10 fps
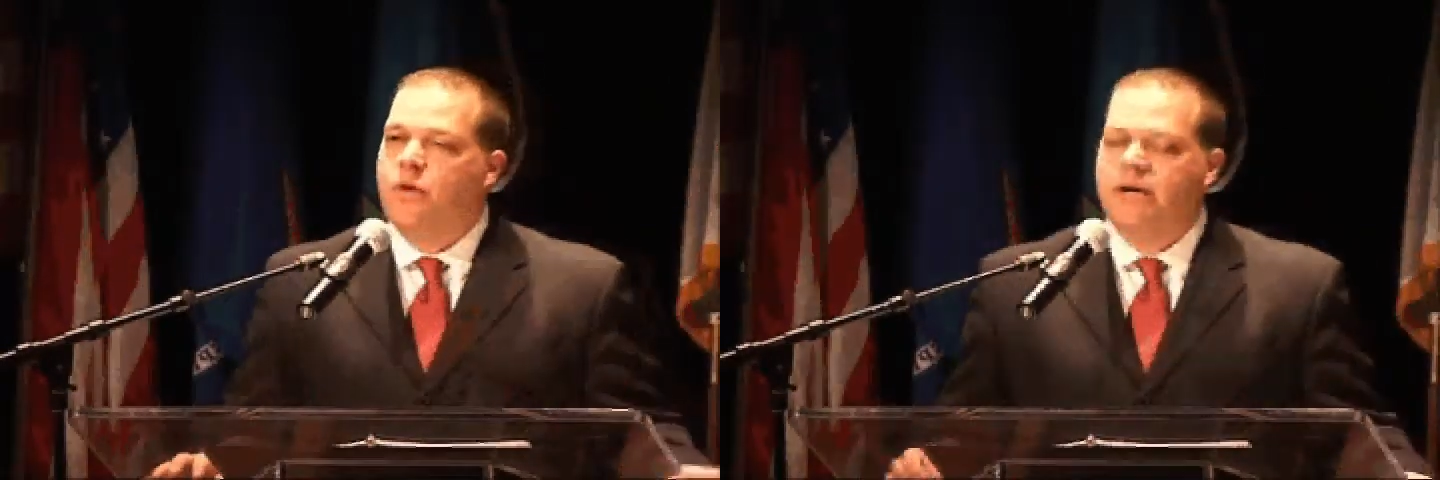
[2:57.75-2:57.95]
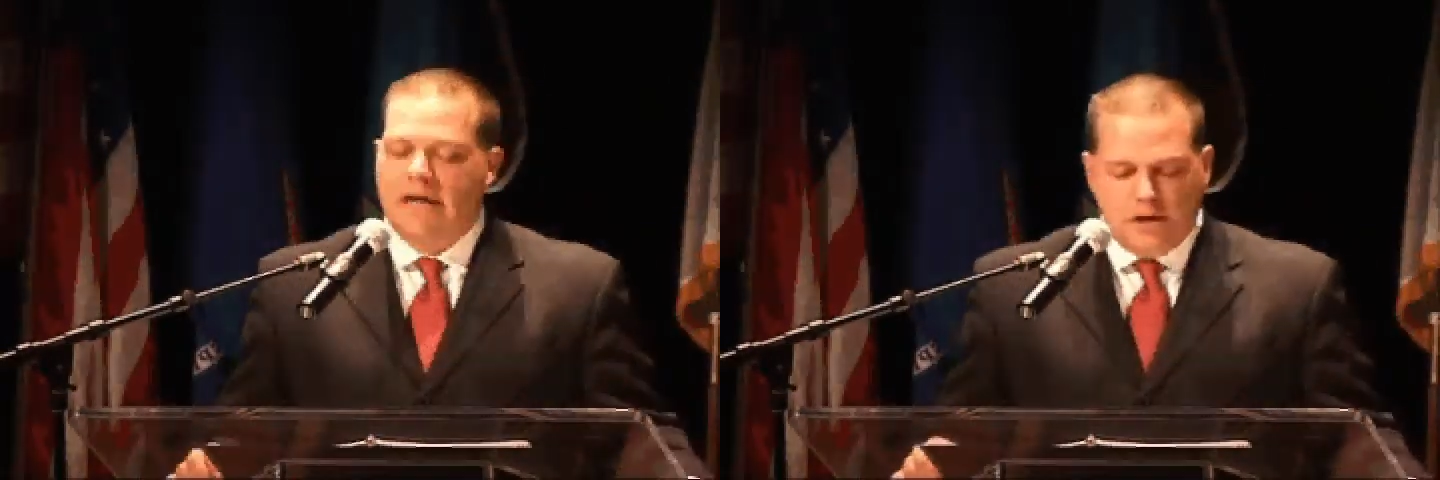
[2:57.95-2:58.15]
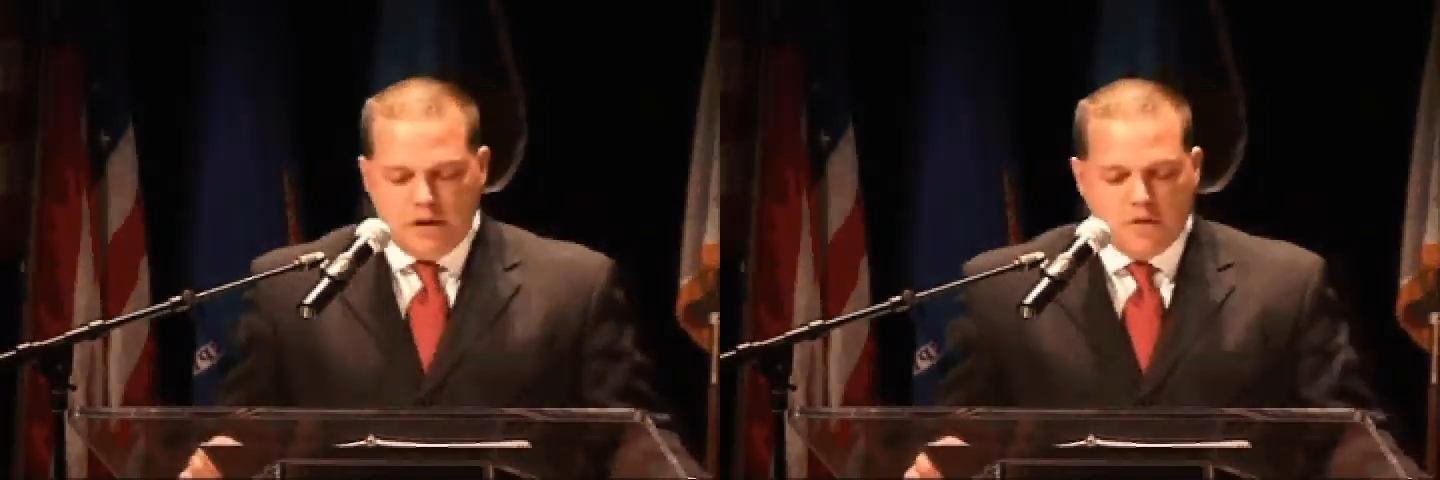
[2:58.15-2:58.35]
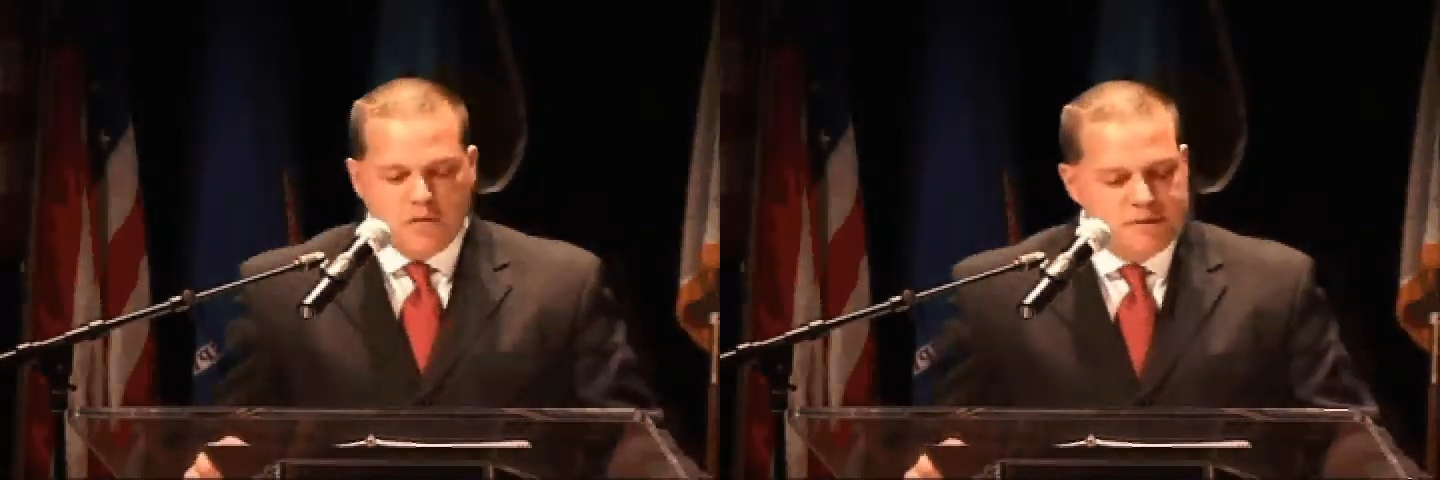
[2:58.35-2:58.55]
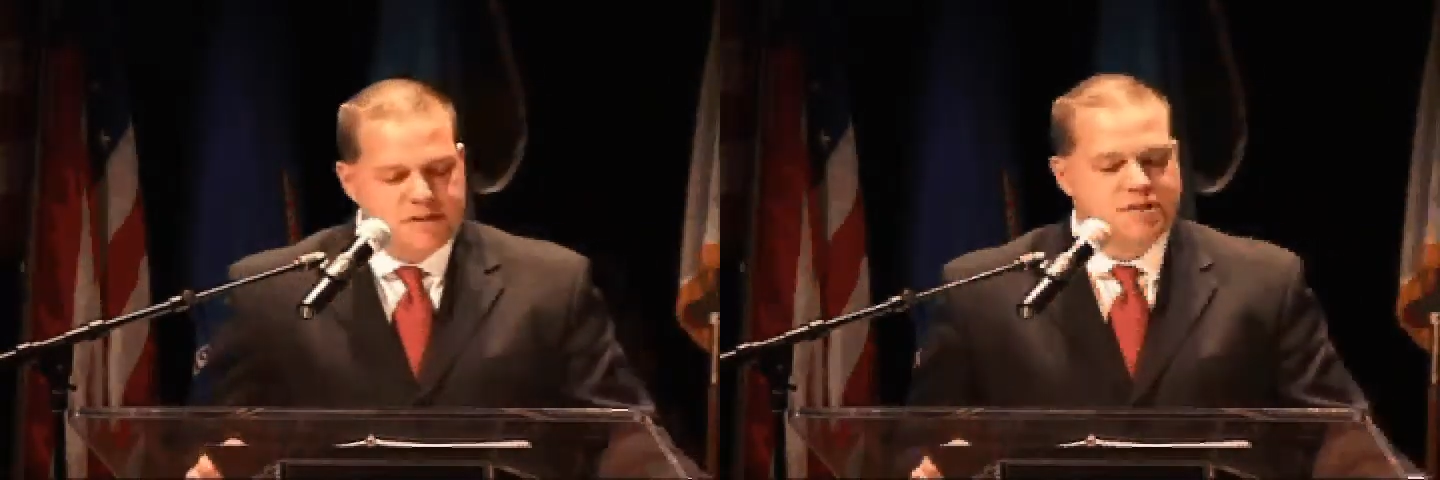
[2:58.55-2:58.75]
and our local
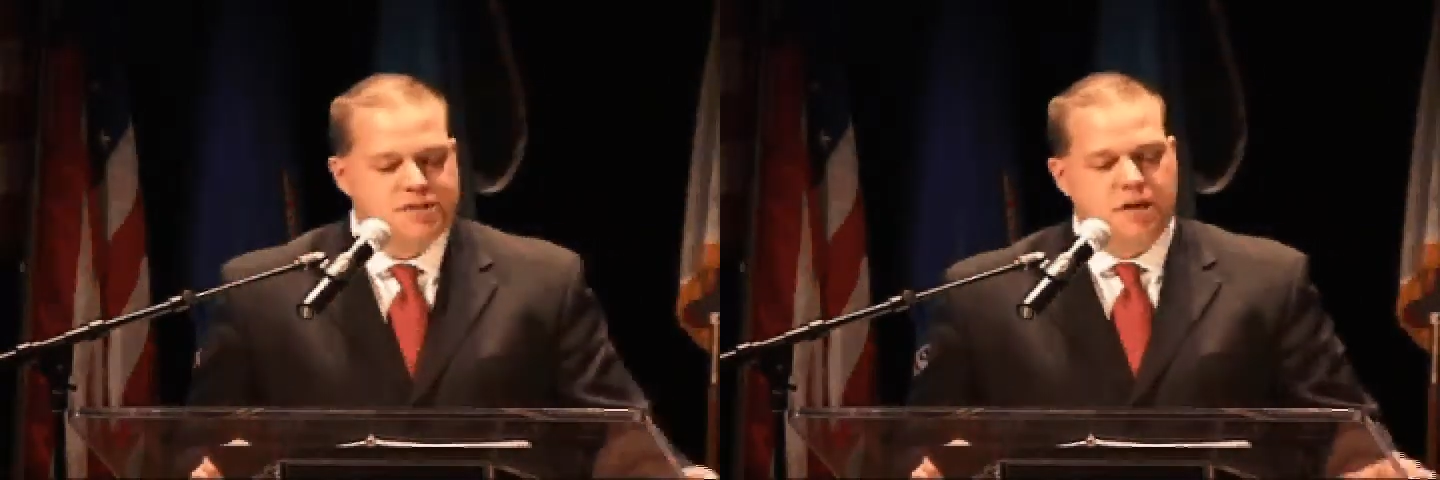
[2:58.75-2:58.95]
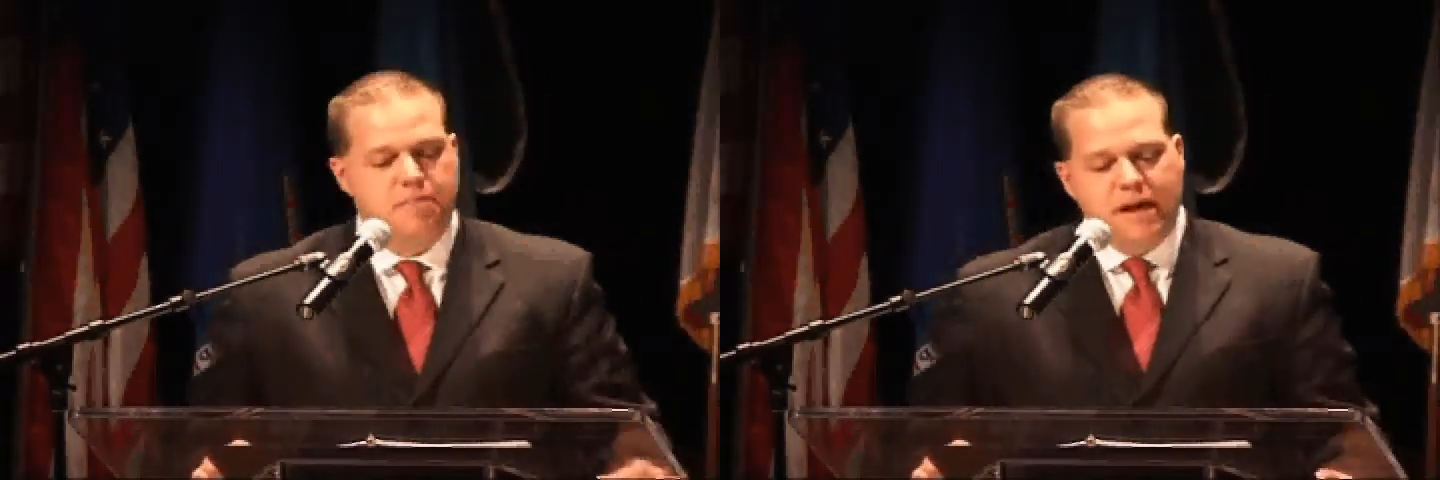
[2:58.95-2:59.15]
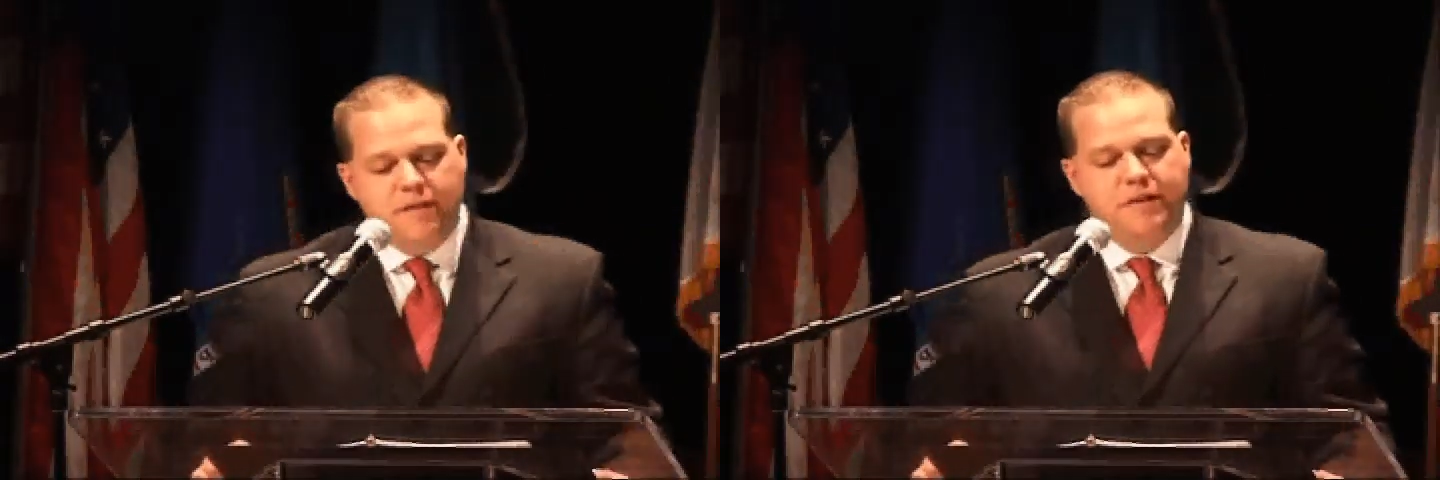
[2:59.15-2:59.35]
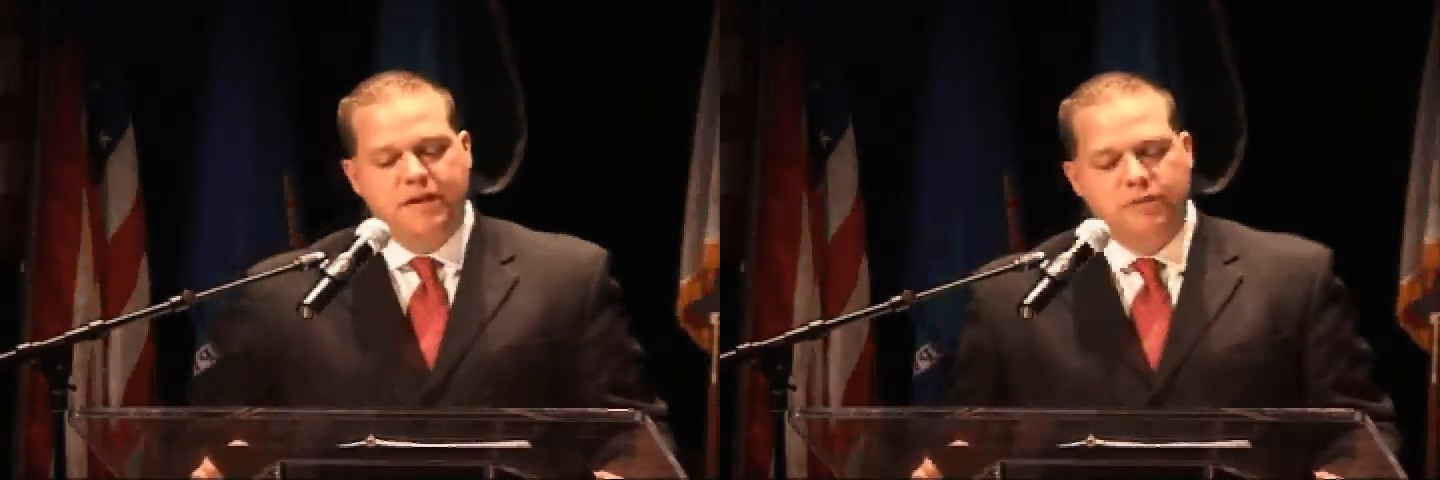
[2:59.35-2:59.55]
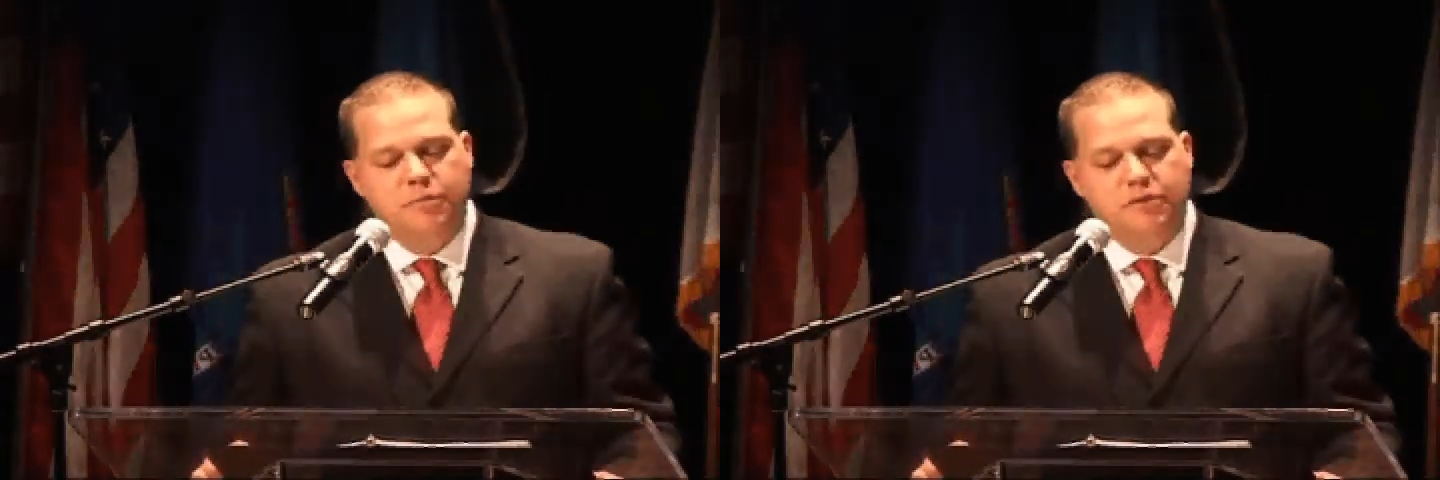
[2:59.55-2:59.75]
businesses are benefiting
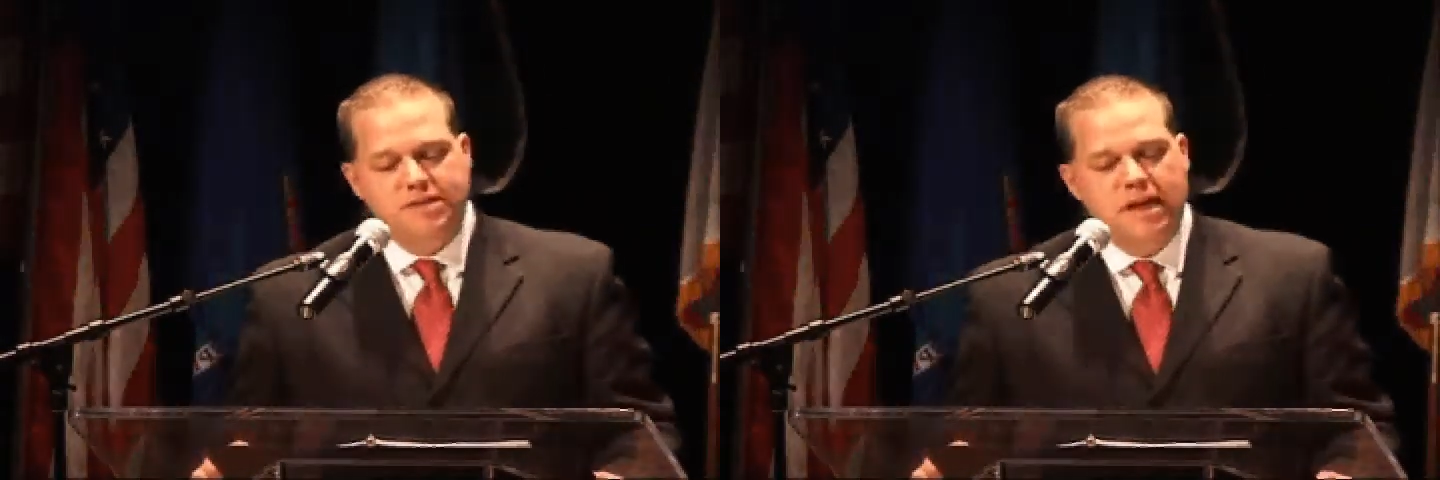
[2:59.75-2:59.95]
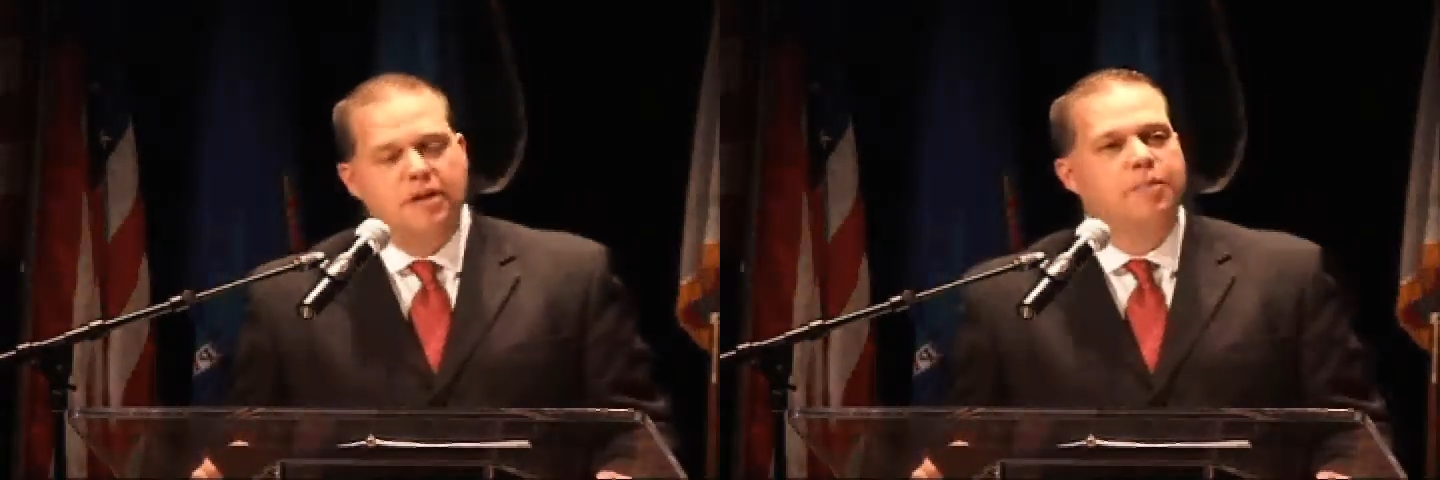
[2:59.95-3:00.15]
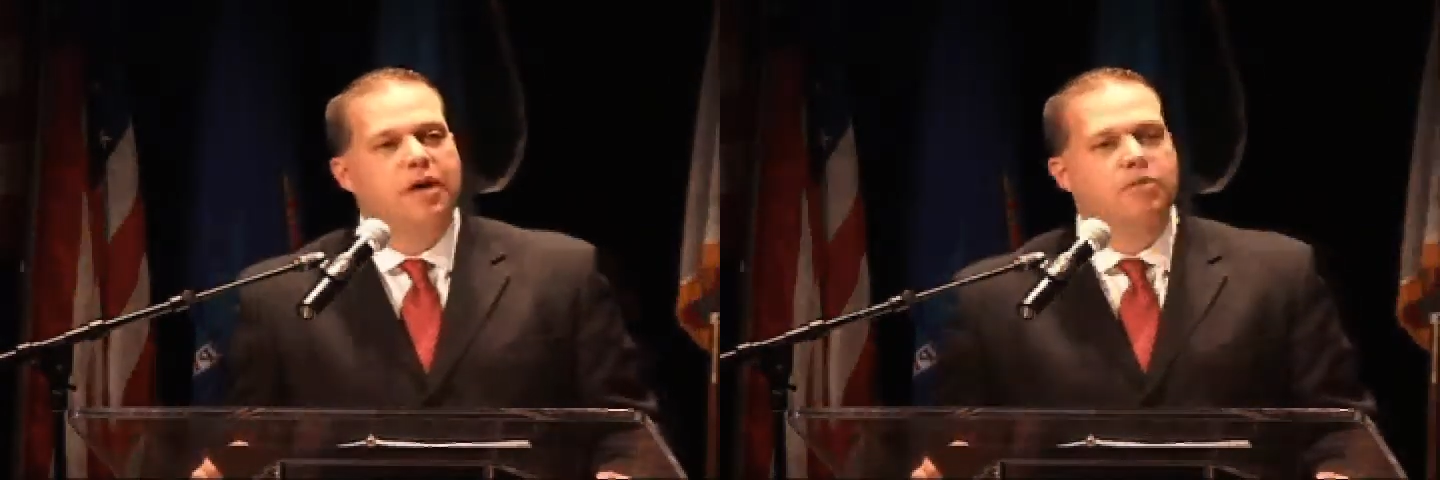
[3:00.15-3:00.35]
from the RecycleBank